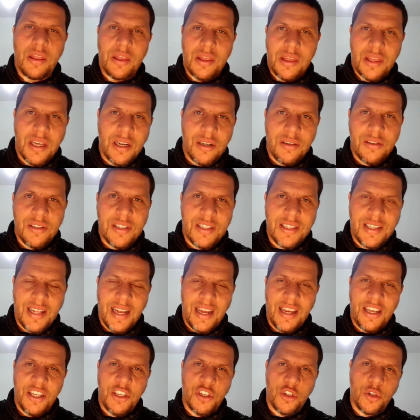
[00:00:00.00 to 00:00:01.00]
third
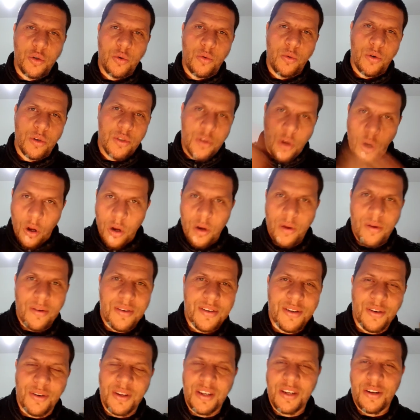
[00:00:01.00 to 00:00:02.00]
stage was
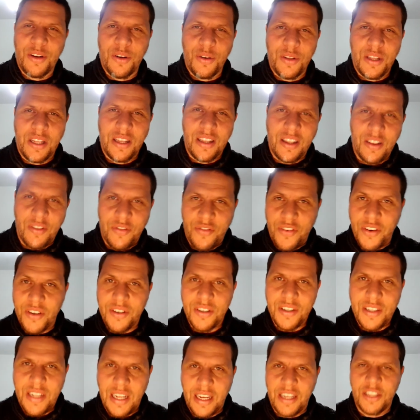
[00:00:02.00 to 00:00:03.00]
also included in
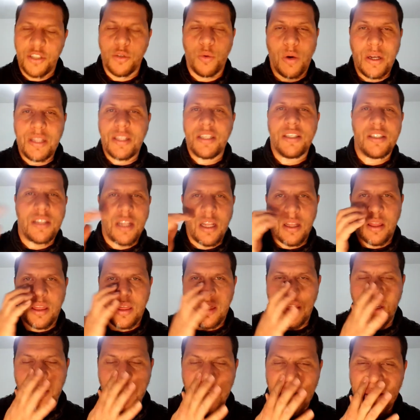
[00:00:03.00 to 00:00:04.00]
first stage. What is the
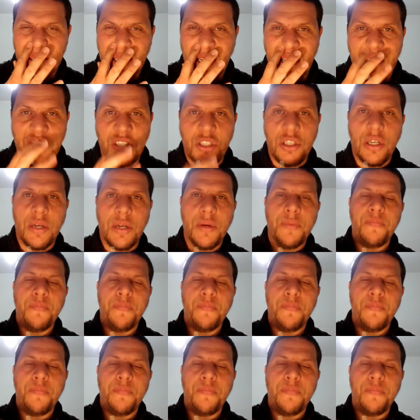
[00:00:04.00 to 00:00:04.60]
third stage?